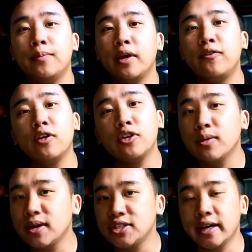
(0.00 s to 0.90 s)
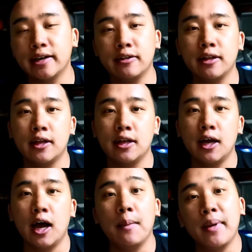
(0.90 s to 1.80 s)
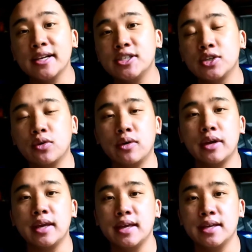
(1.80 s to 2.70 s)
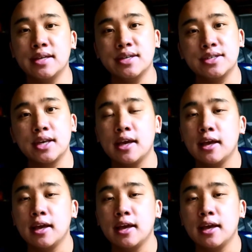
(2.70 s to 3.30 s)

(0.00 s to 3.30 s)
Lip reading: if you're new to my channel, my story is